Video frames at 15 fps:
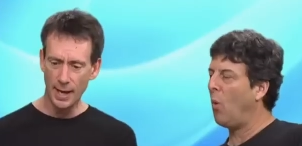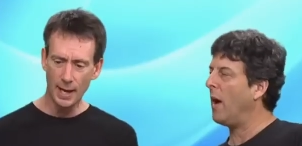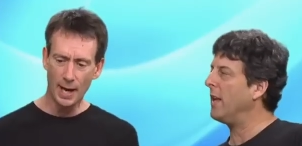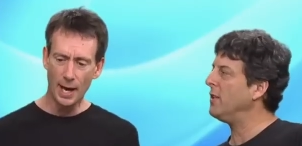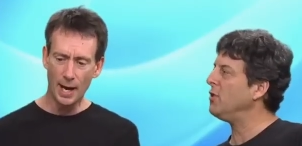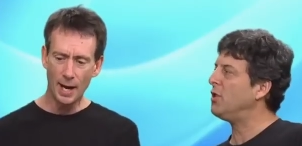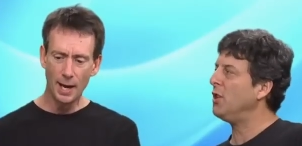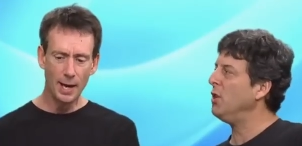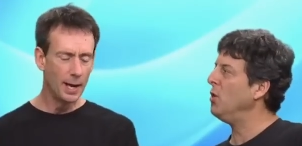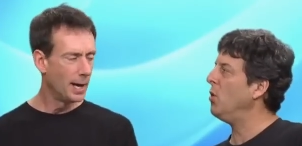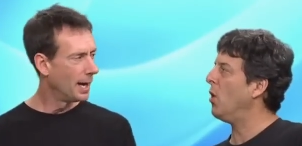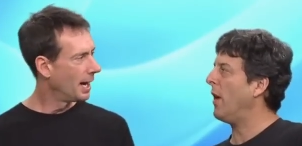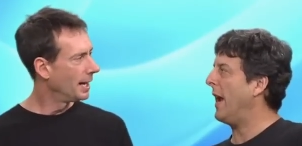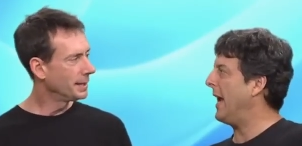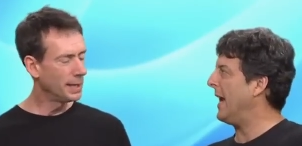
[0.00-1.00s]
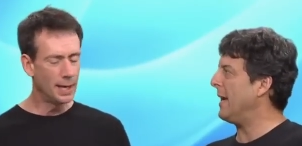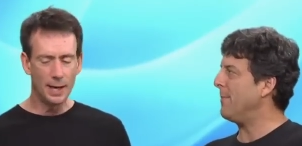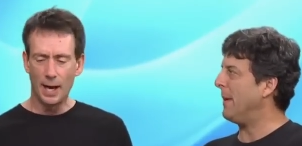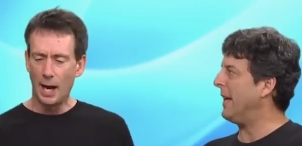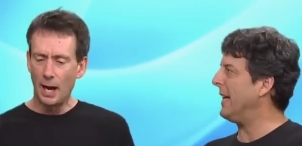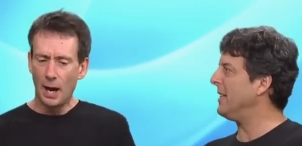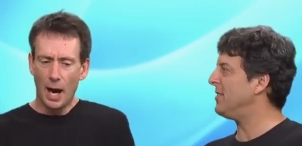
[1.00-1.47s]
Speaker 1: one, yeah, two, or A, yeah, B,
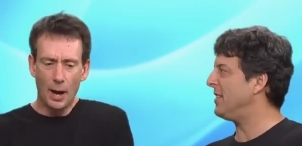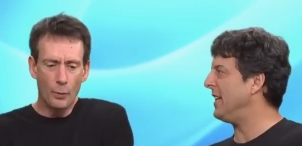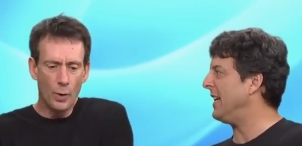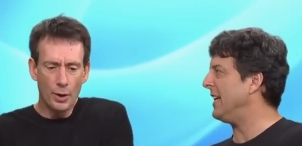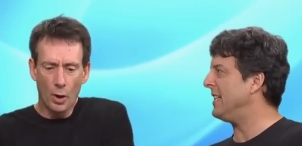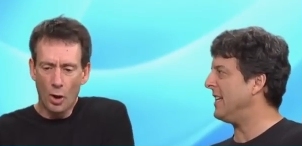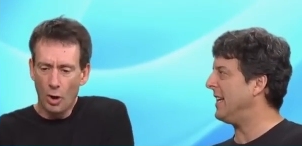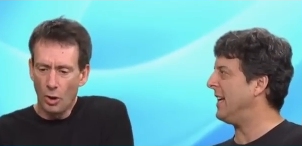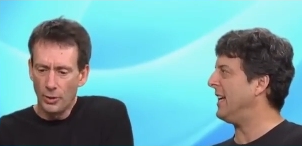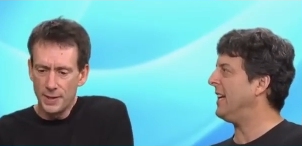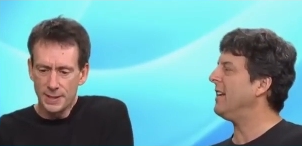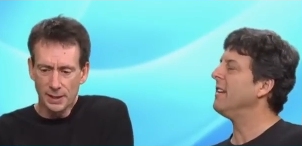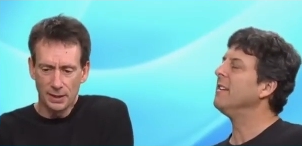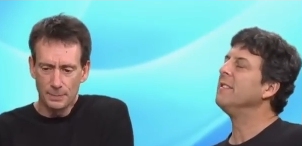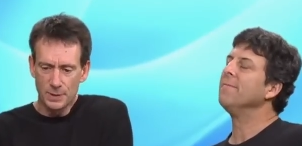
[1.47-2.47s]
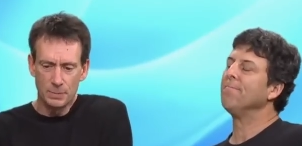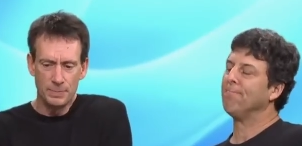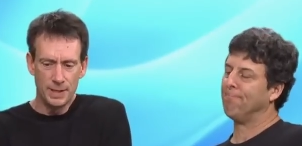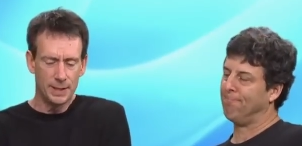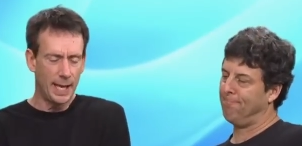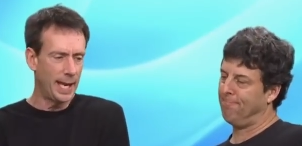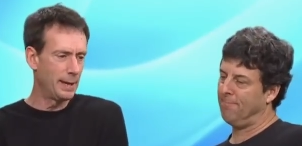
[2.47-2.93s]
I, C, I want D. all these clips to be
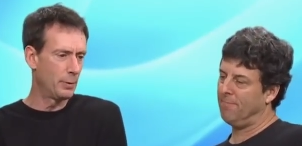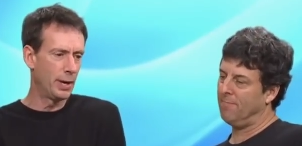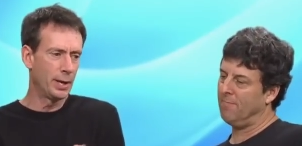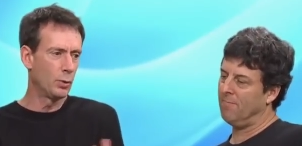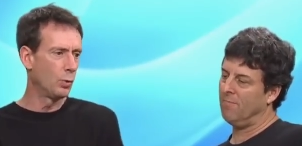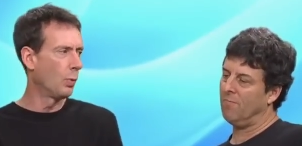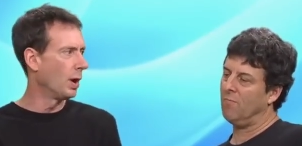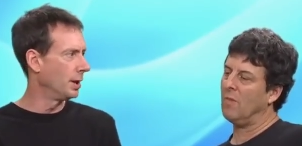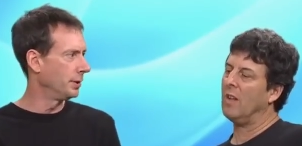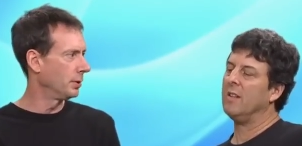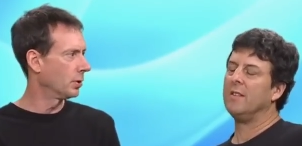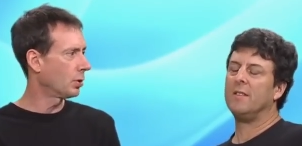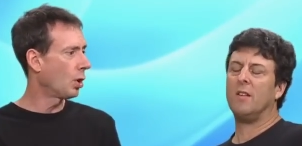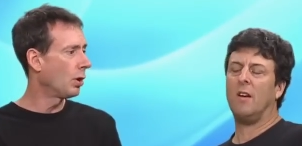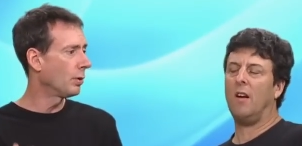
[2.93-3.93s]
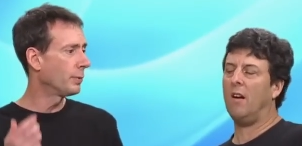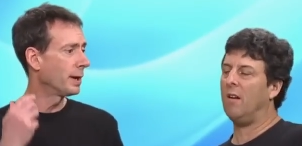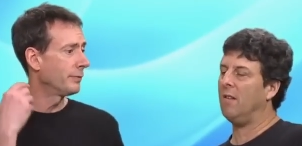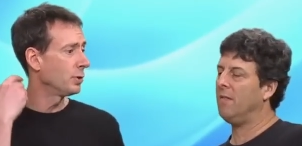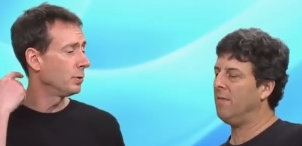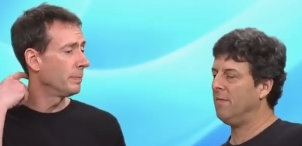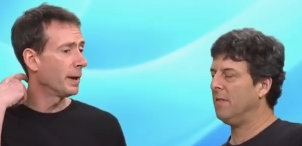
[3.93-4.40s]
in camera angle one, or call it ah. whatever
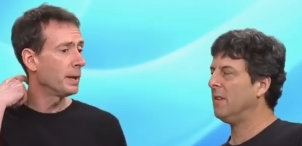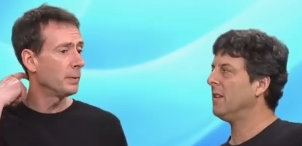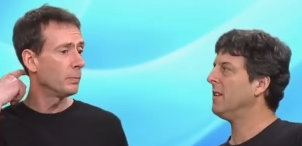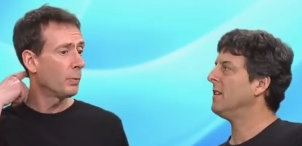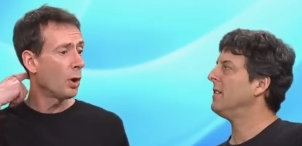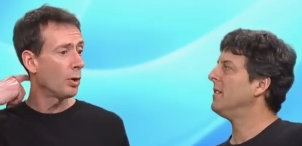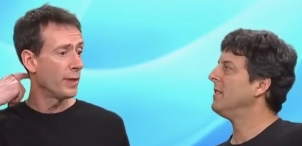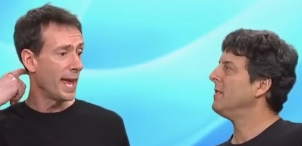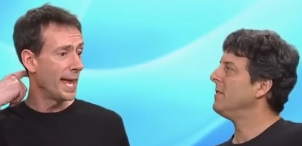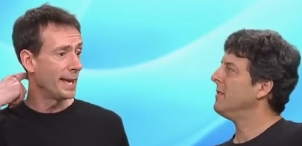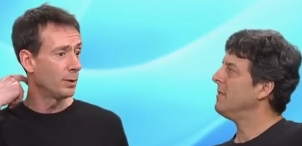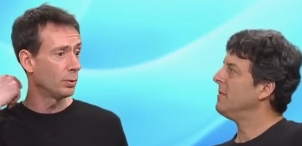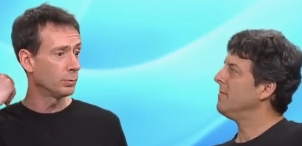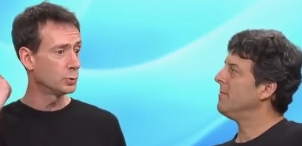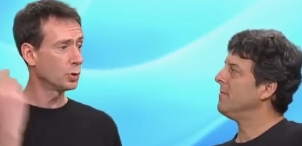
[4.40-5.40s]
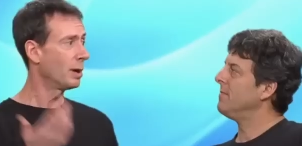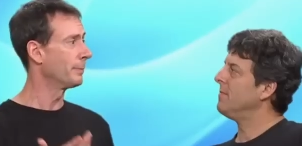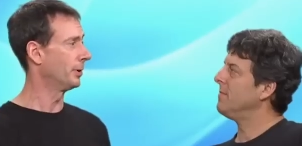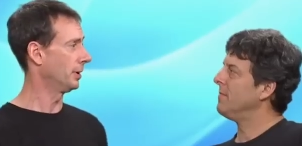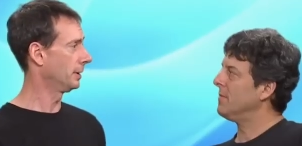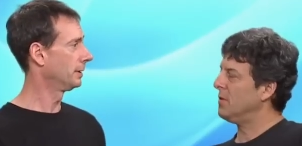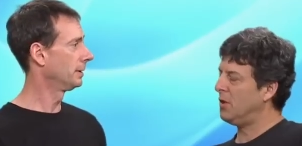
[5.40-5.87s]
you, you might call the angle
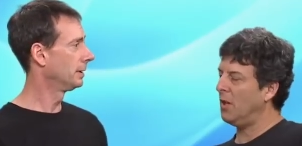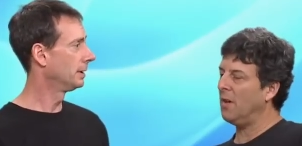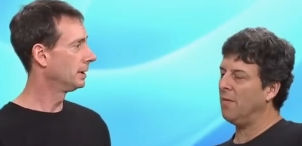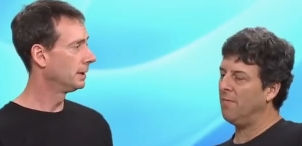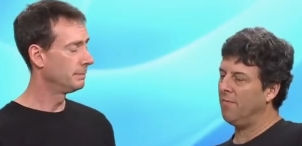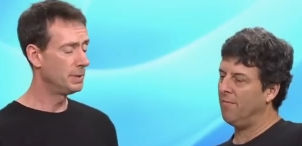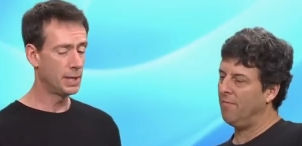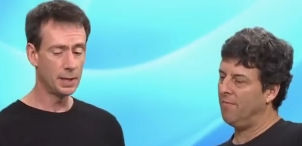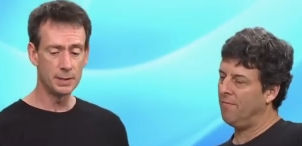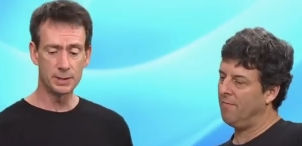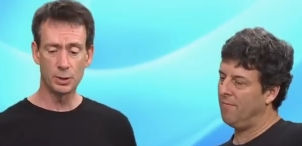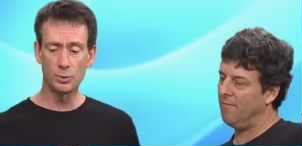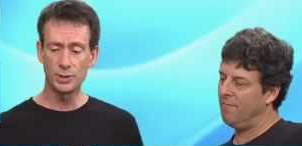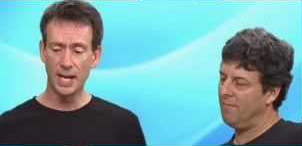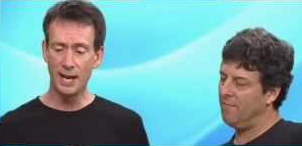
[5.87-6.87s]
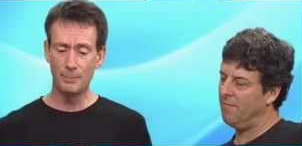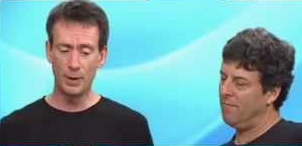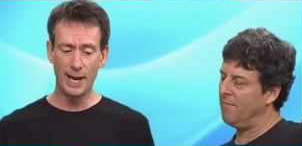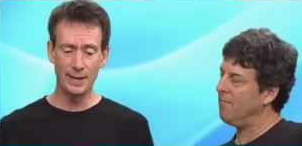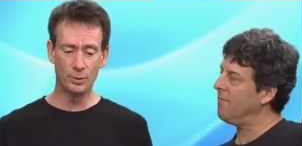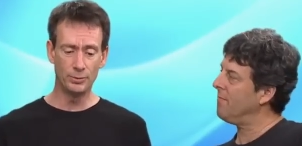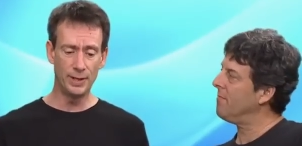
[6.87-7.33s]
drummer. Sure. Because those camera
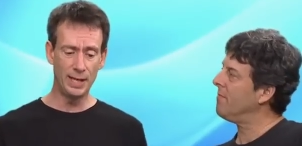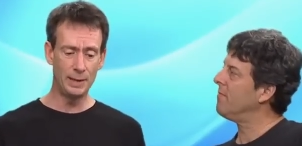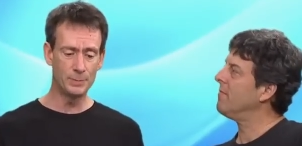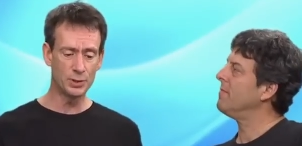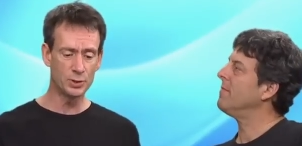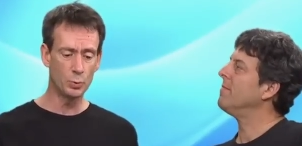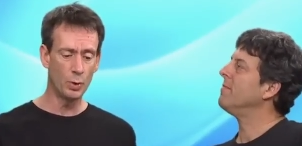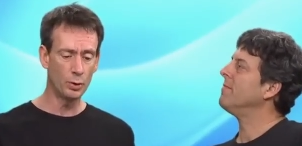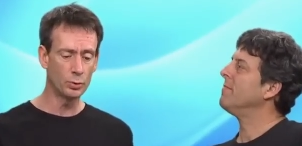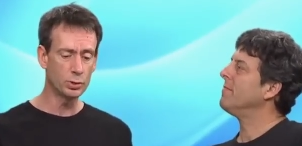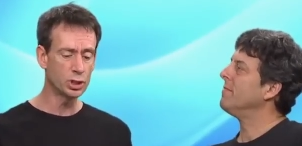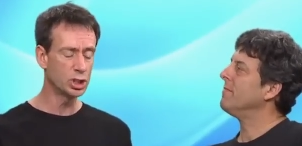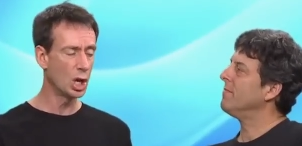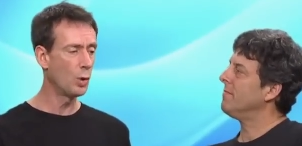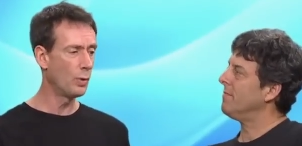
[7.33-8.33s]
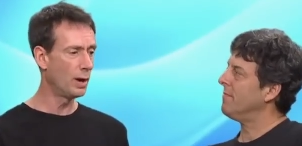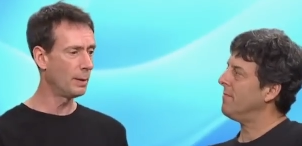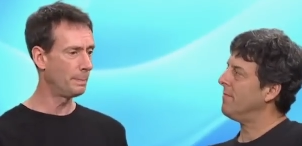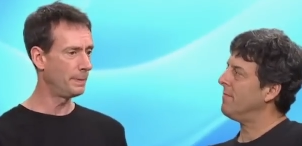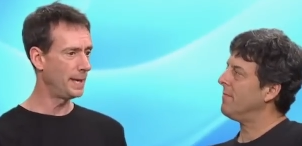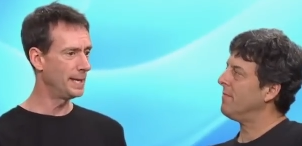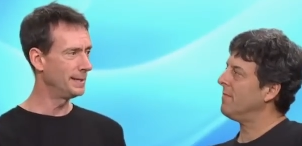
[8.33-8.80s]
angle names is what'll show
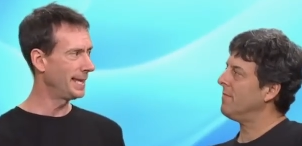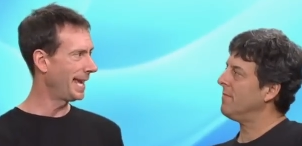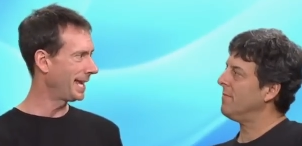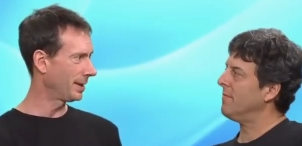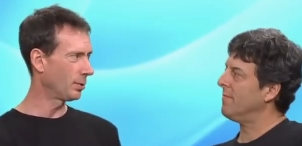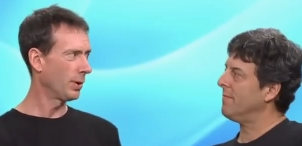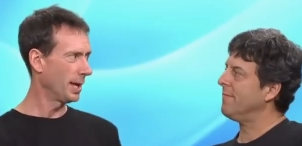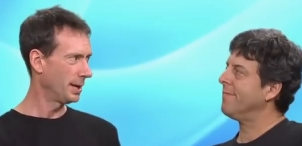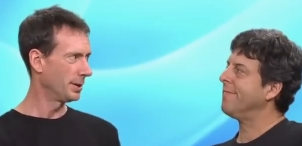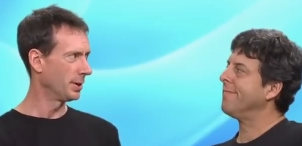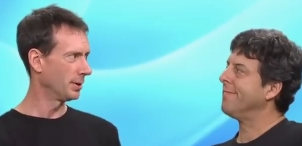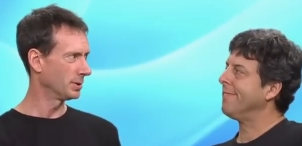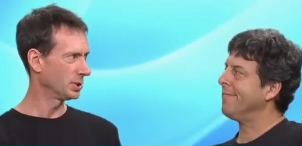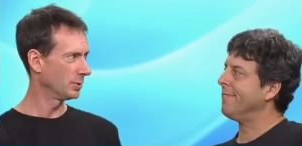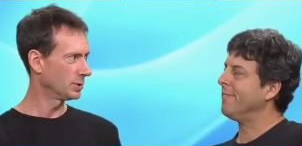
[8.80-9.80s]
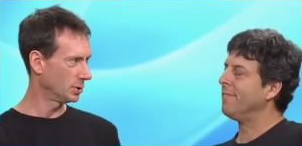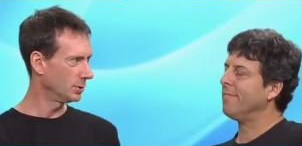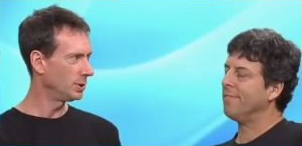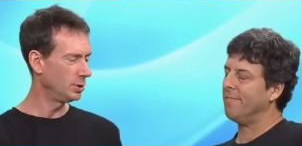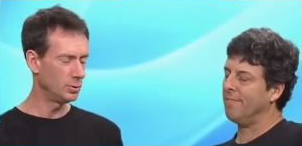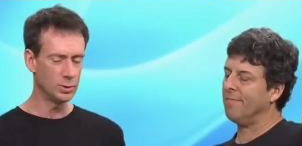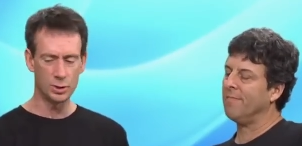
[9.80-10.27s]
up in the angle editor. So it's good to
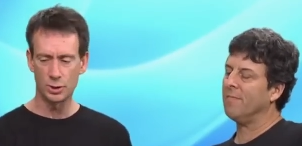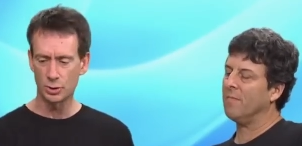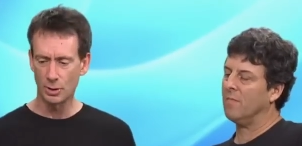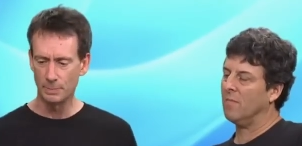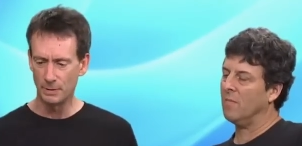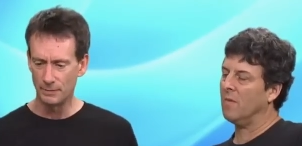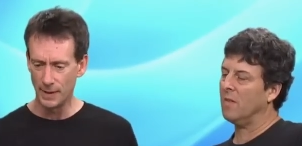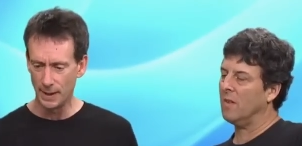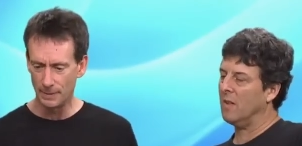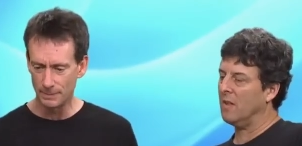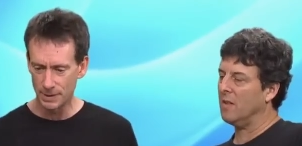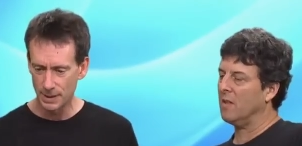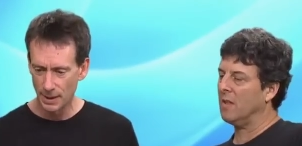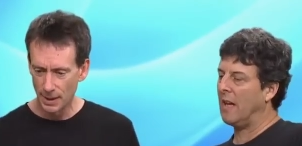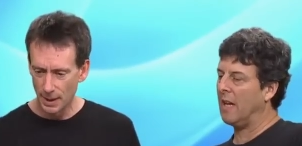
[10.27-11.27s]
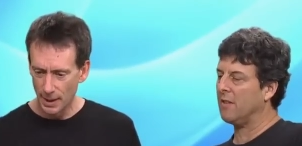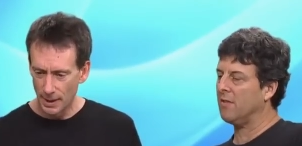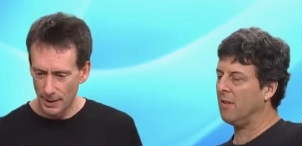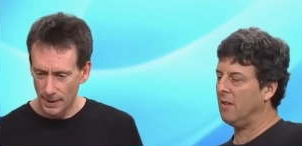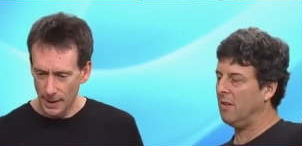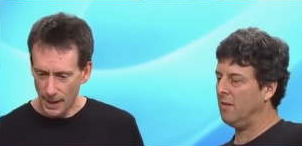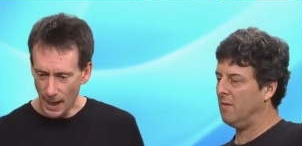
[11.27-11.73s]
use descriptive names. Excellent.